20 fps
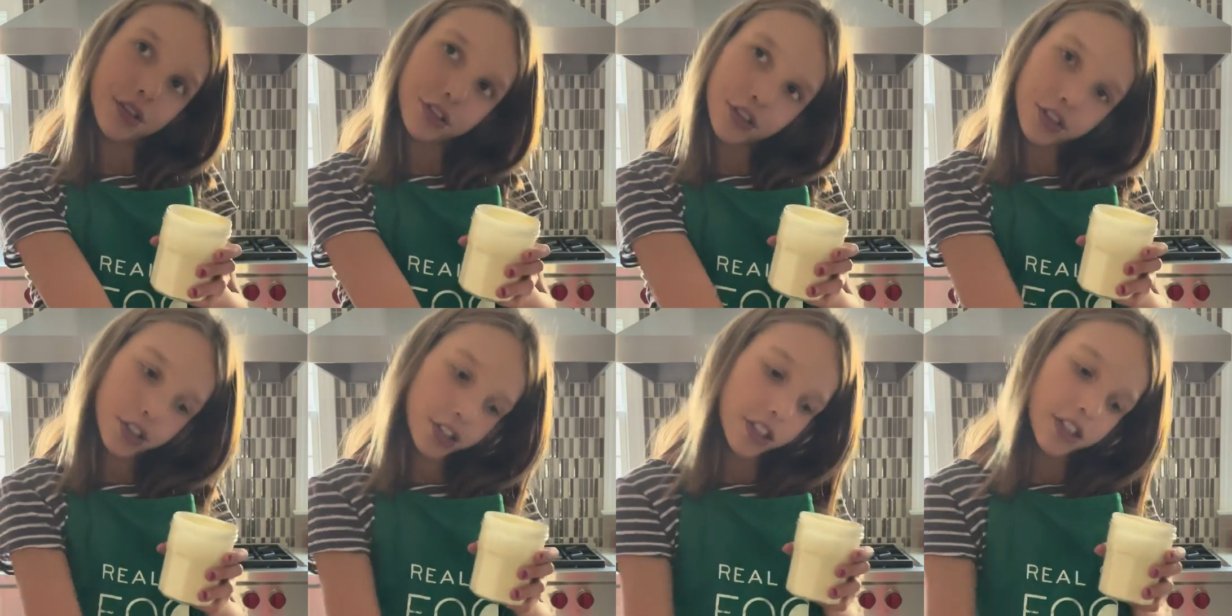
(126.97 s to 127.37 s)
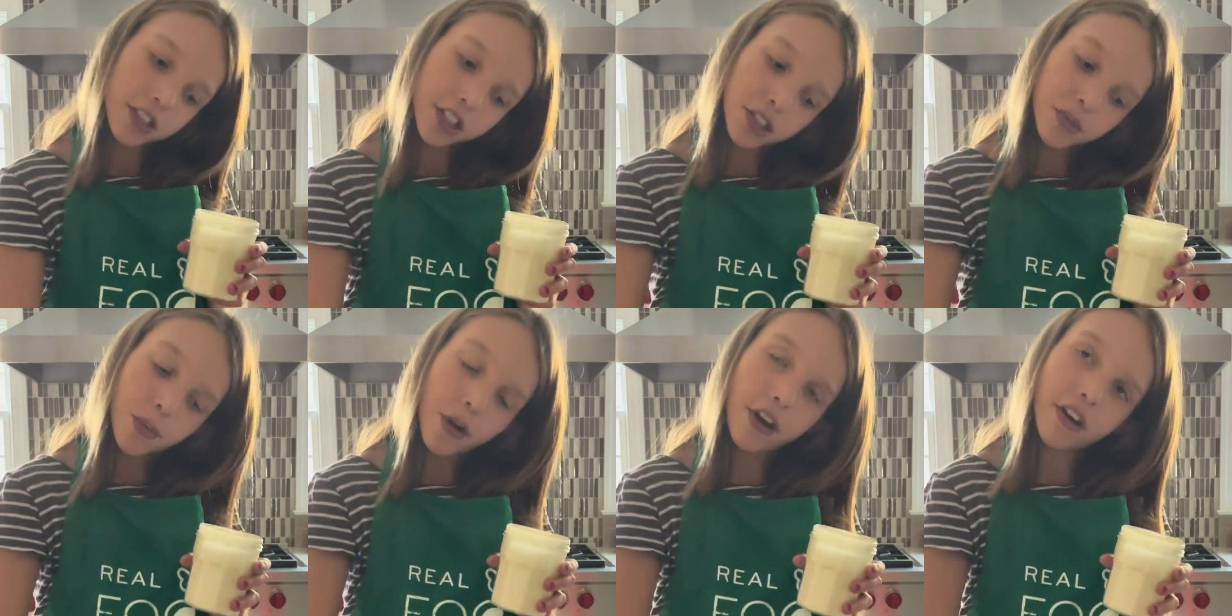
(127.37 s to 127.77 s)
turn
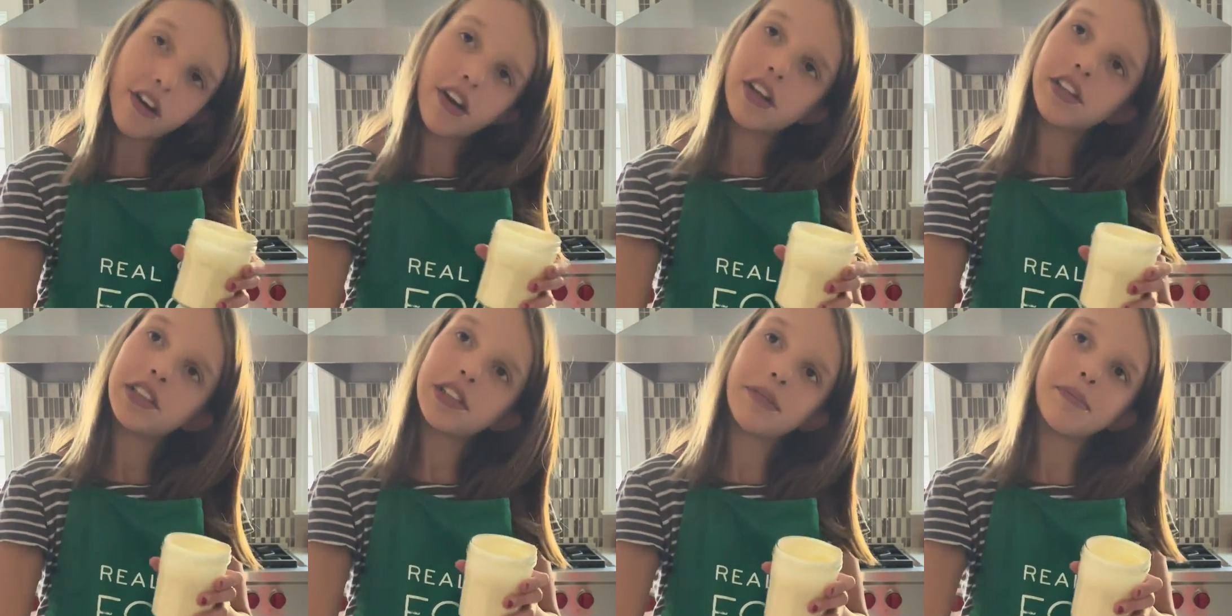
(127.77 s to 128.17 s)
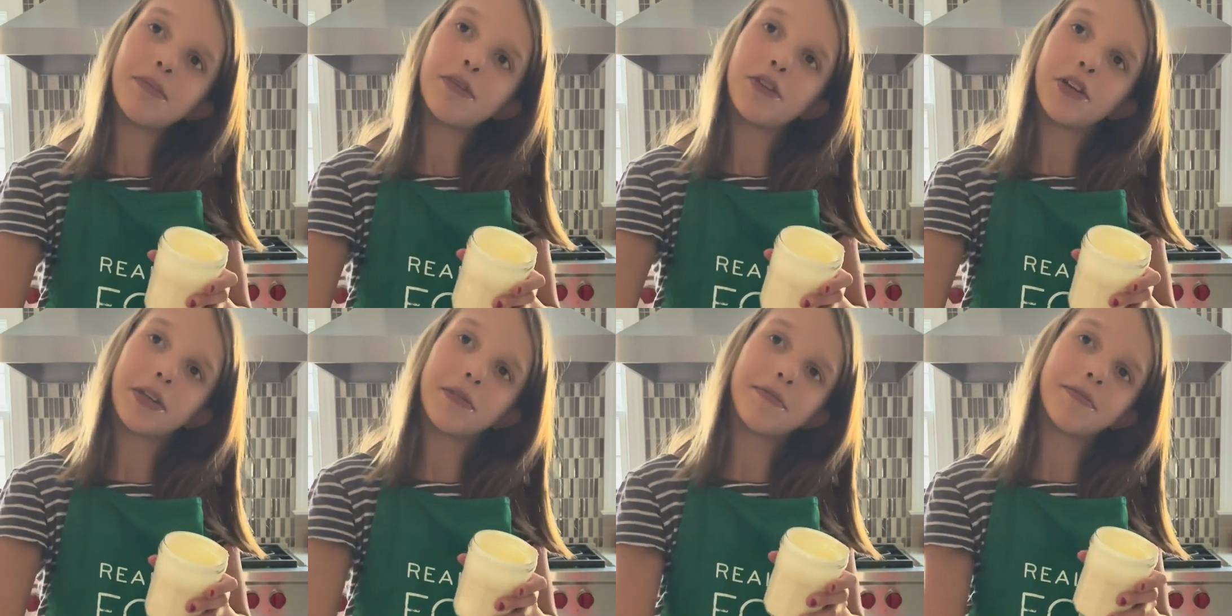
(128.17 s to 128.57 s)
into butter at some
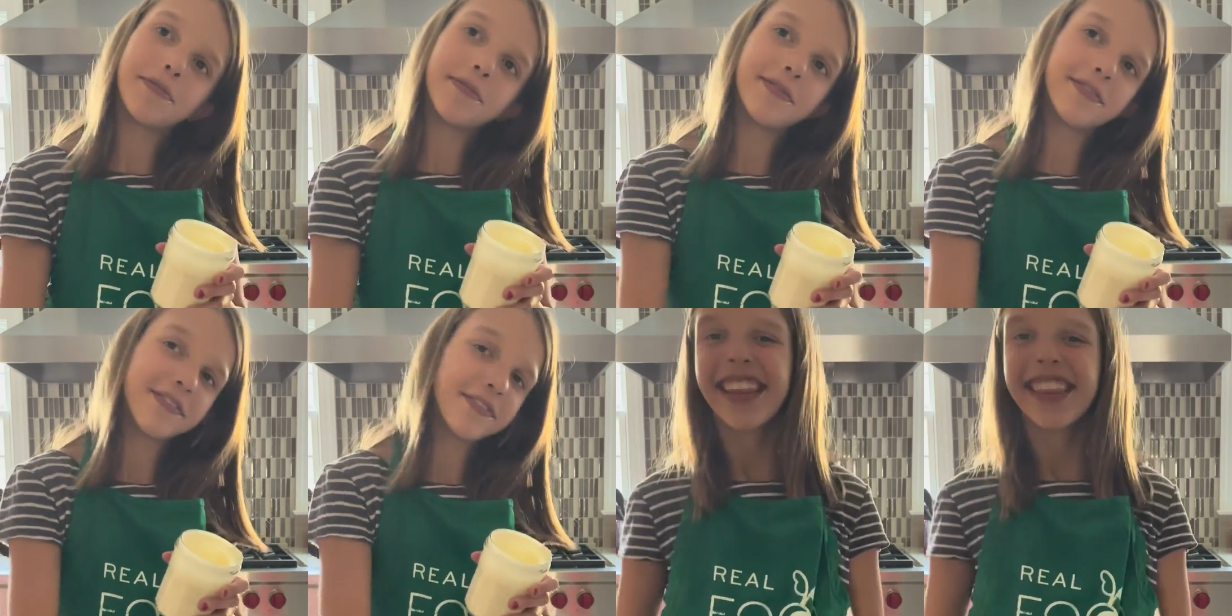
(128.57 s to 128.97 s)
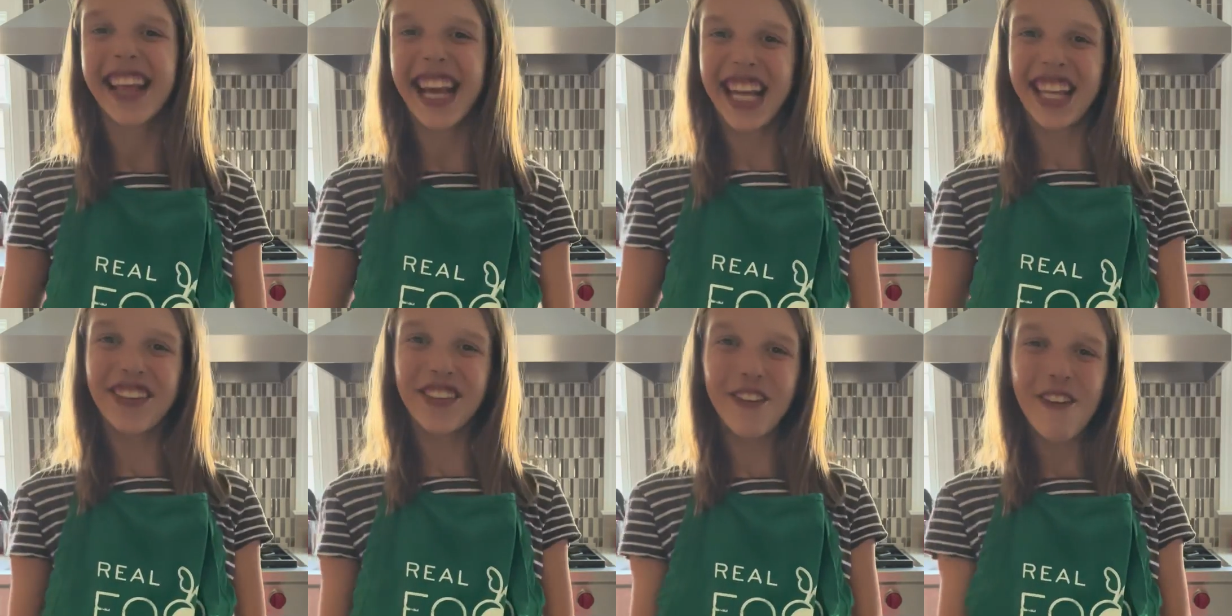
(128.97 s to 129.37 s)
point.
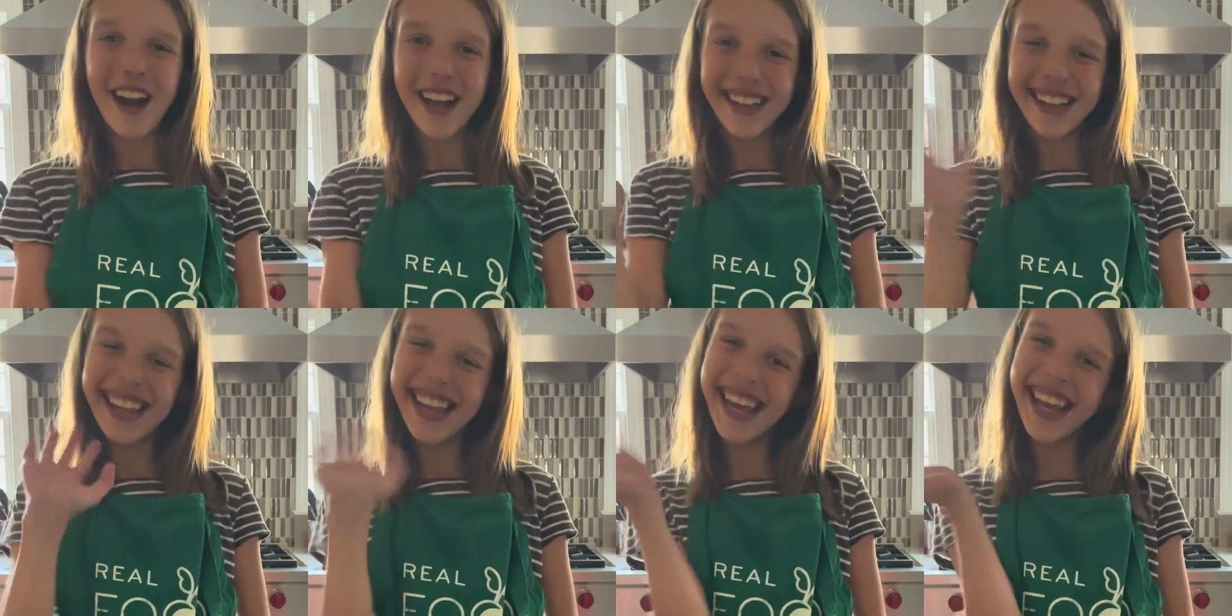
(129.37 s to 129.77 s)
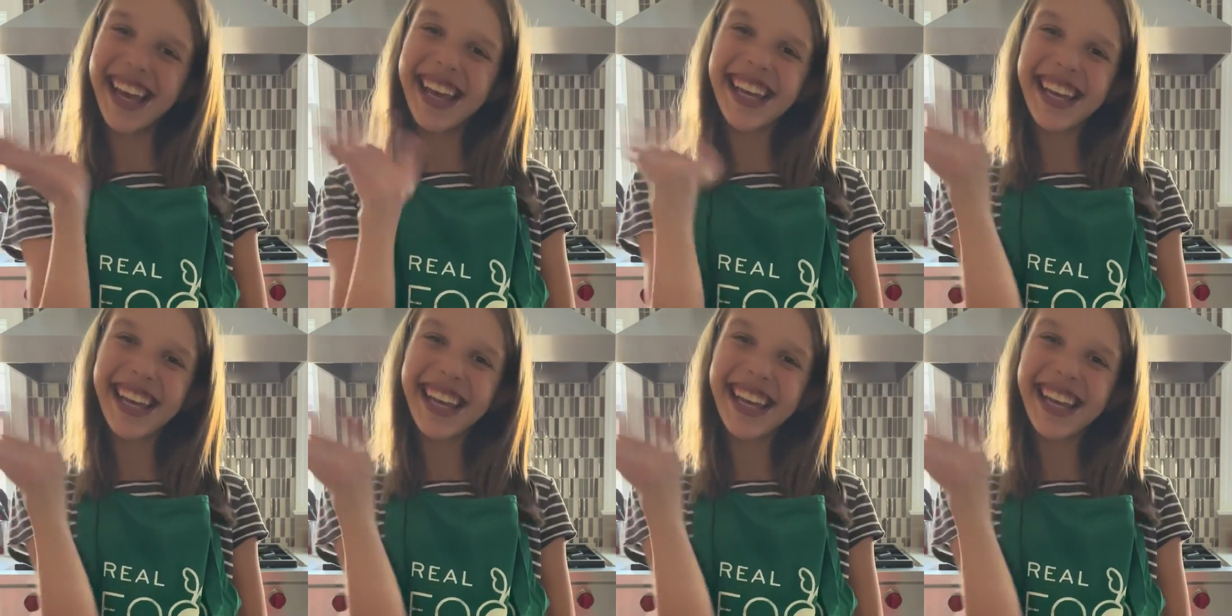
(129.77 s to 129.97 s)
Thanks for watching.